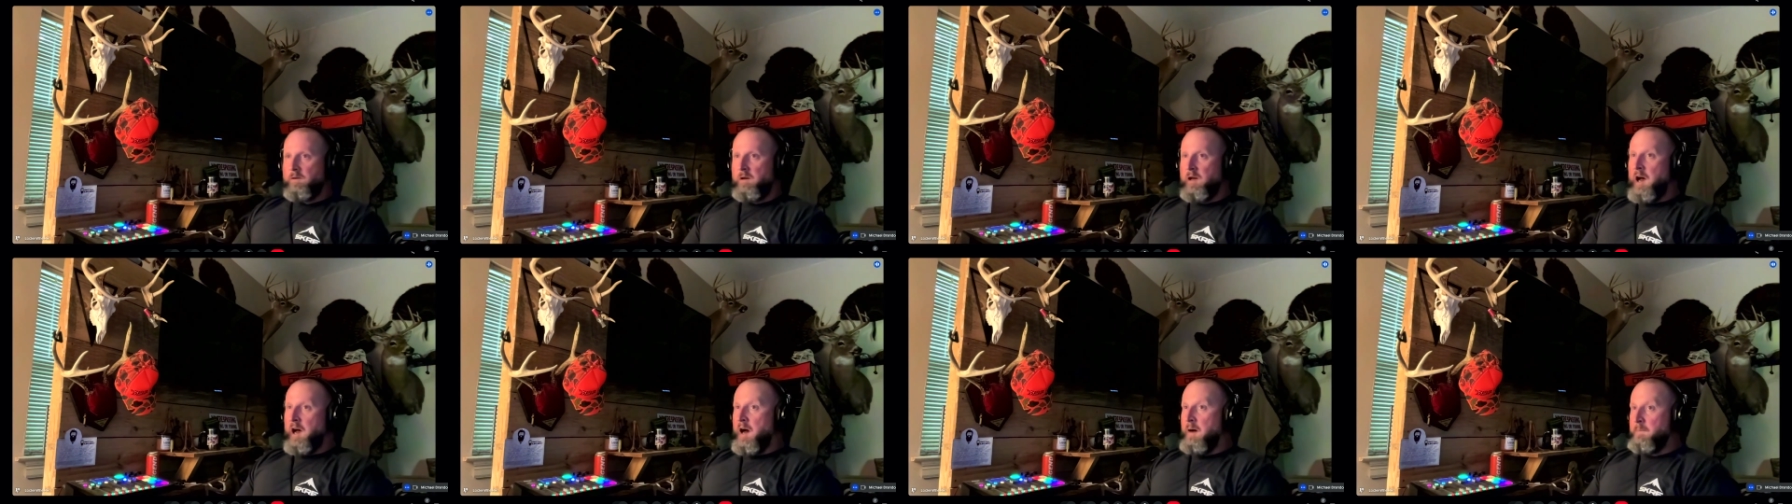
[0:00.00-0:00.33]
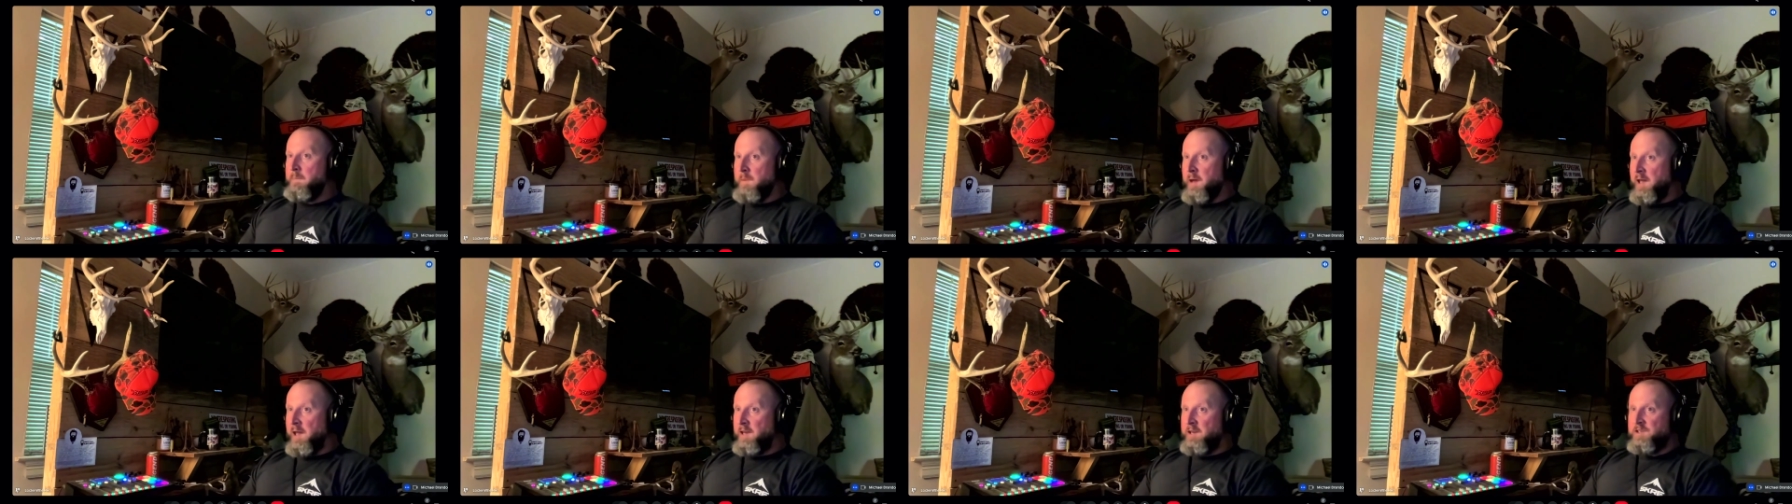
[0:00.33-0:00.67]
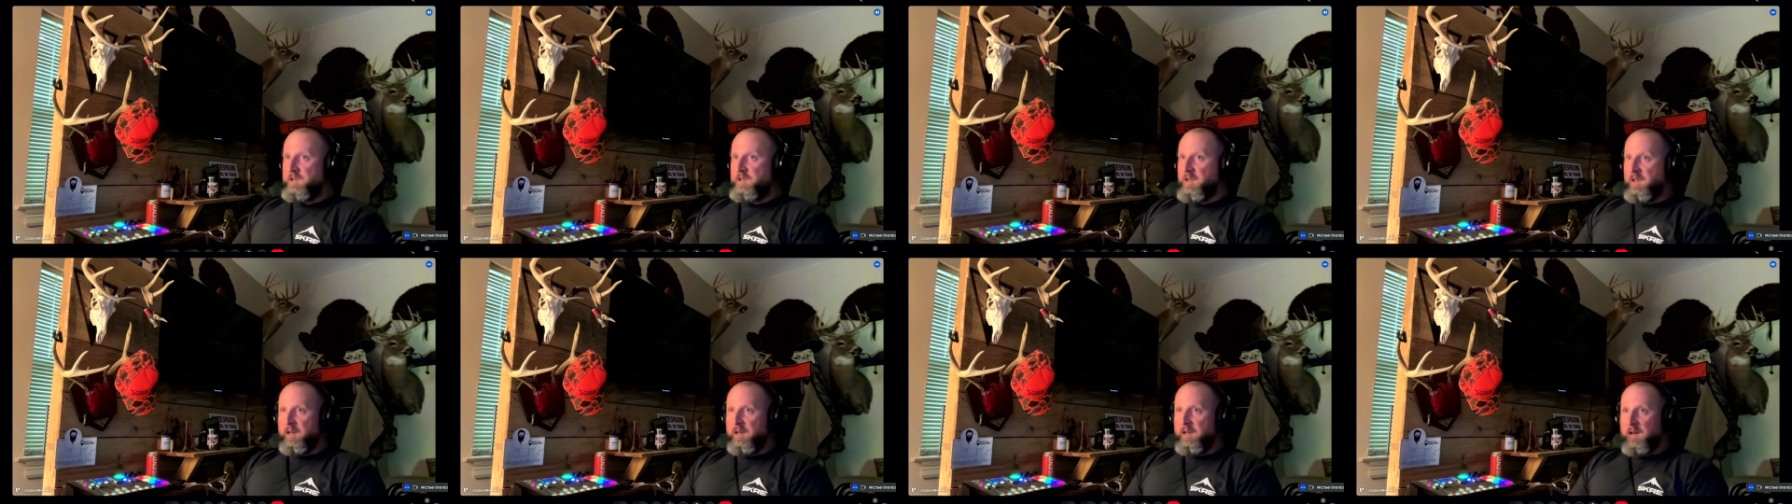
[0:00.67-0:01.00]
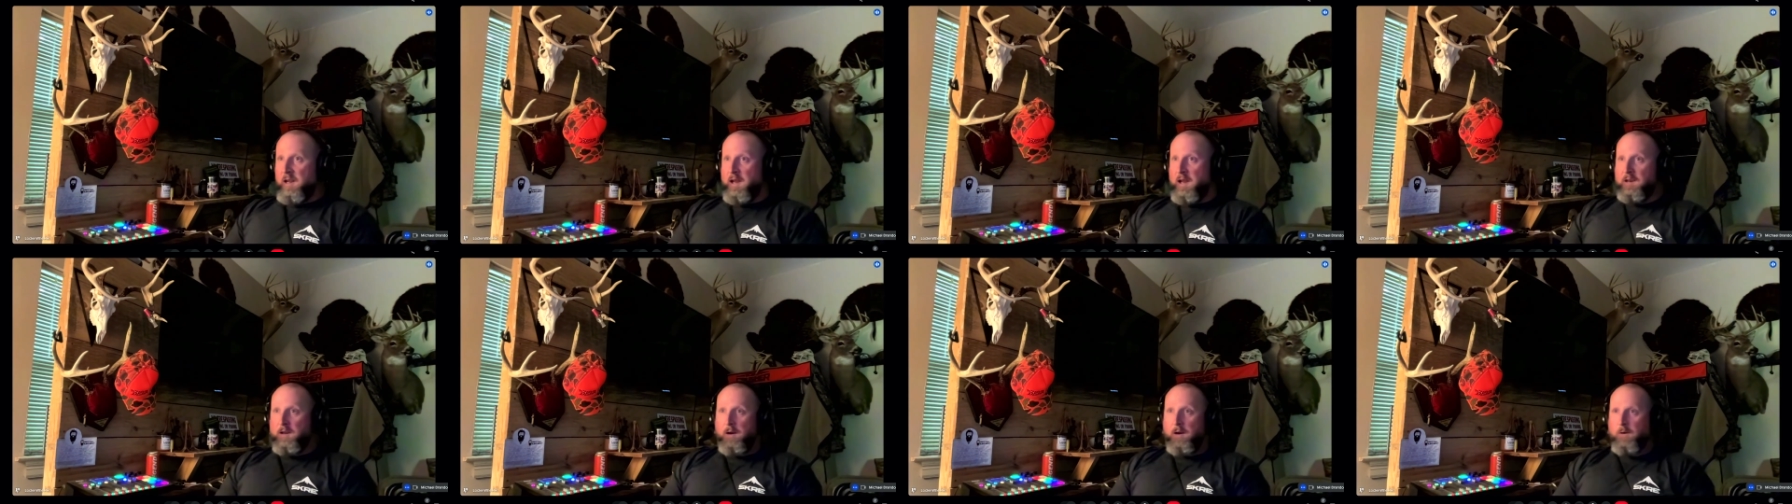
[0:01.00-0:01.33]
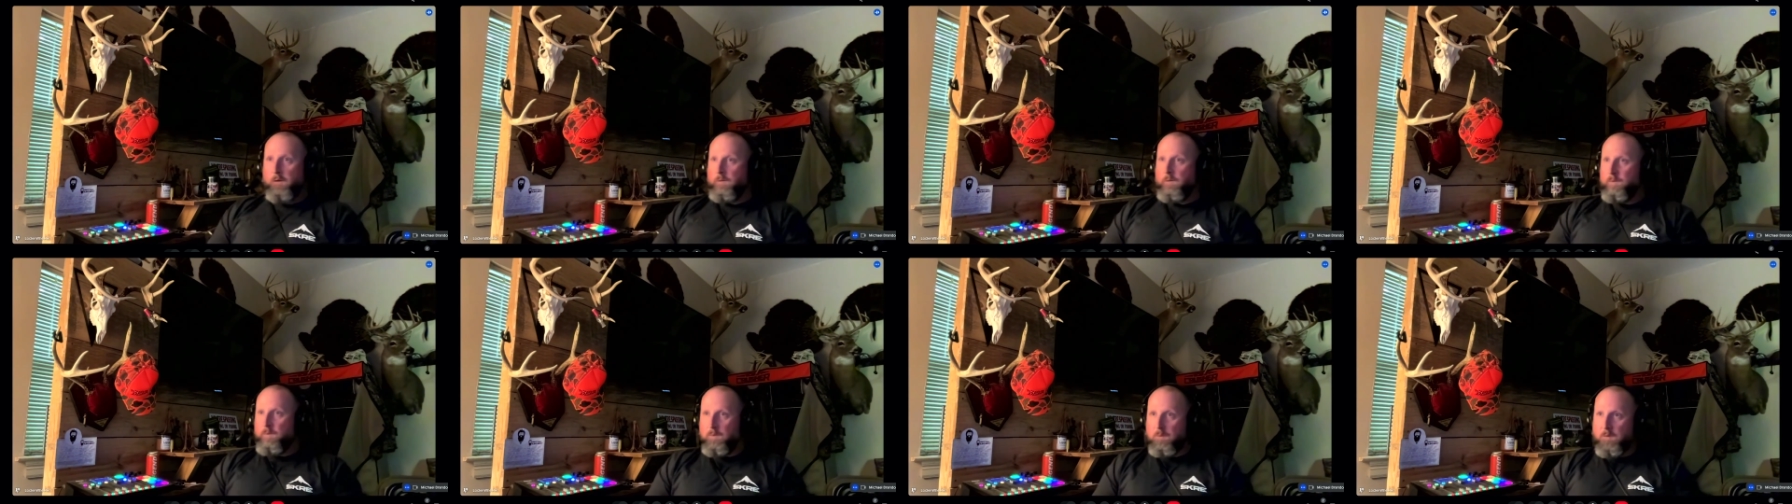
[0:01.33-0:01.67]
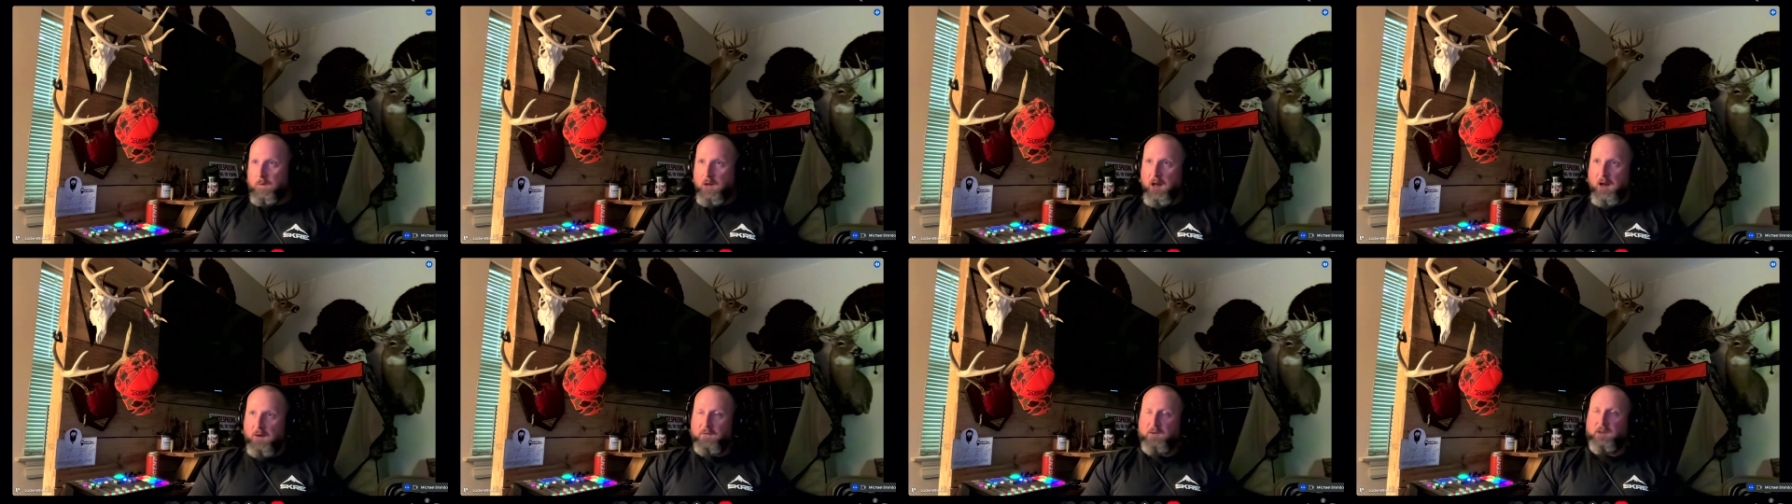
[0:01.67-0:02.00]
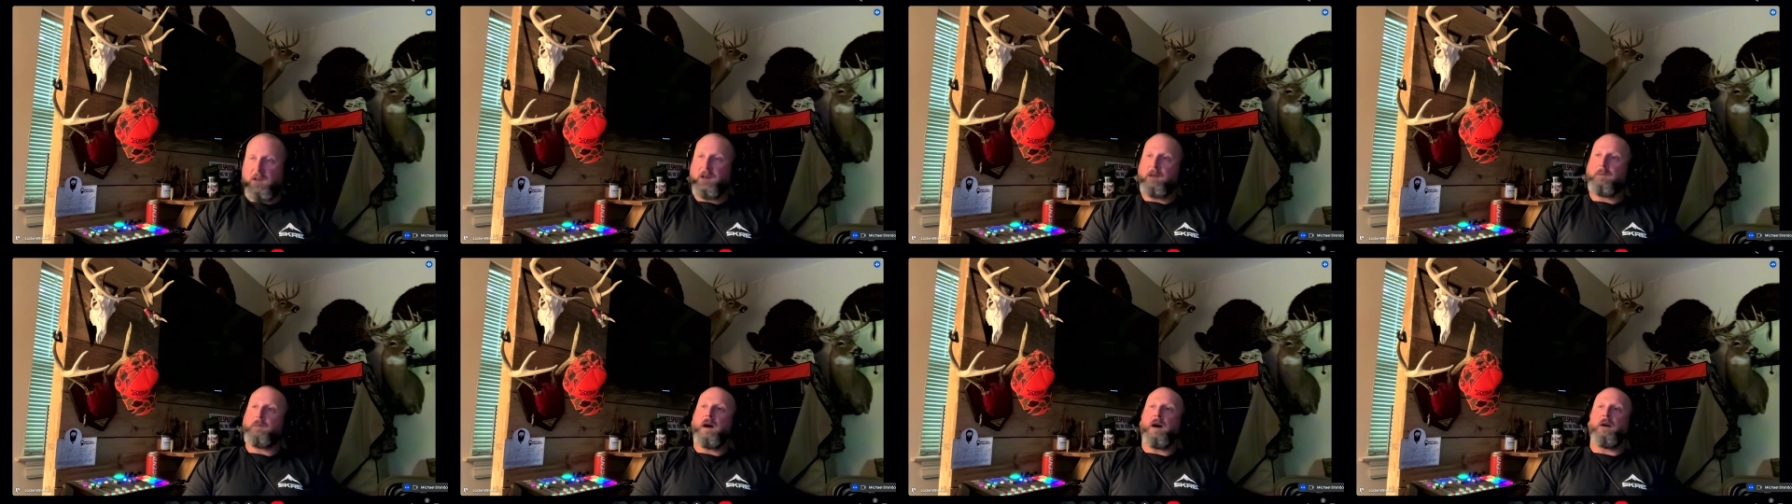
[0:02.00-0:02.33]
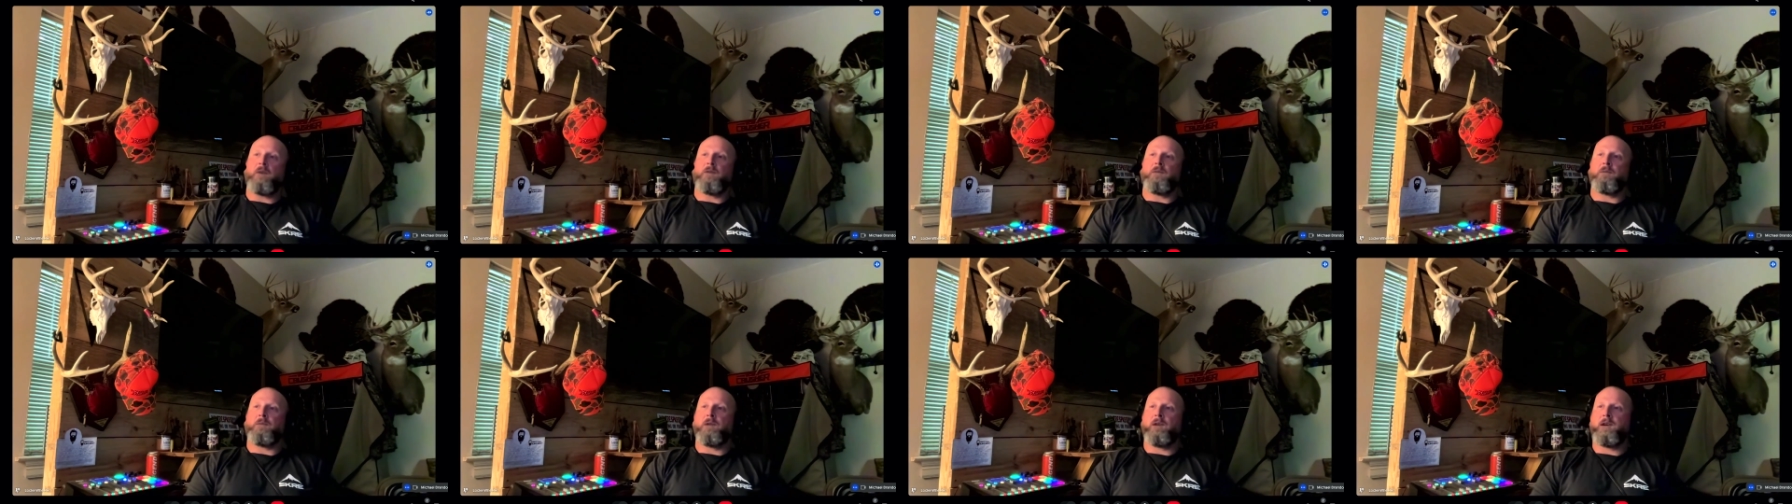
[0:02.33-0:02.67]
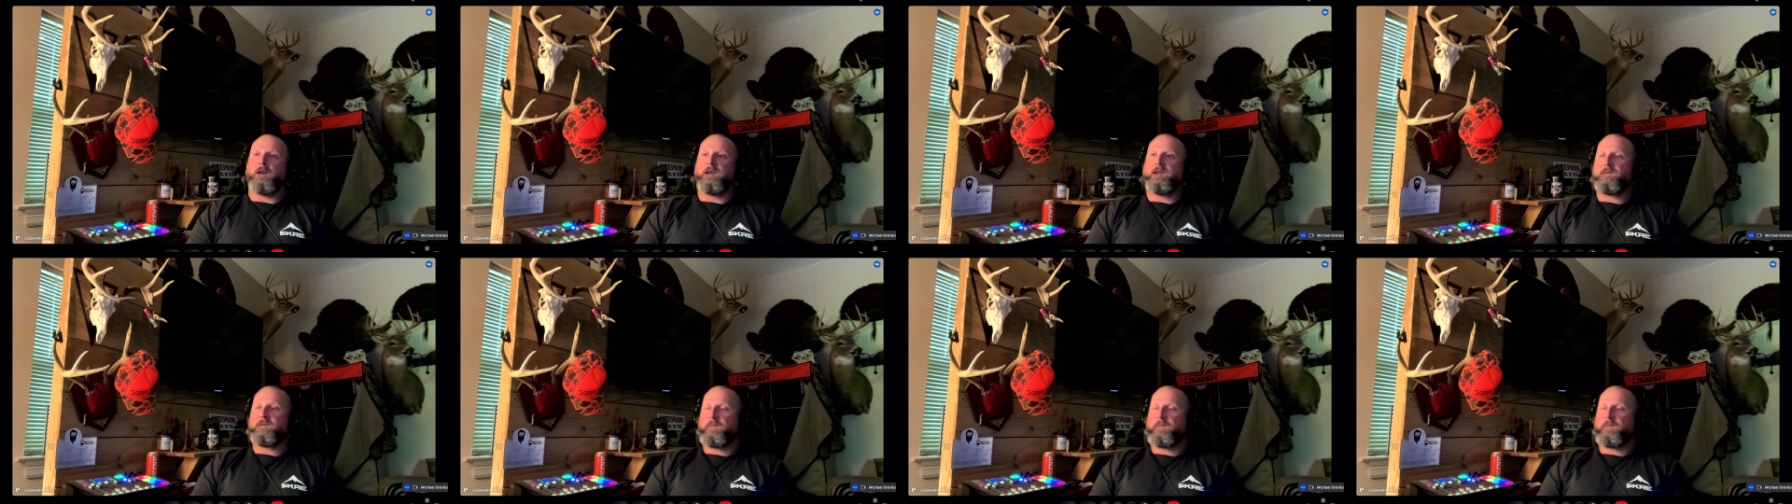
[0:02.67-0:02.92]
I'm managing it and I know everything about the place,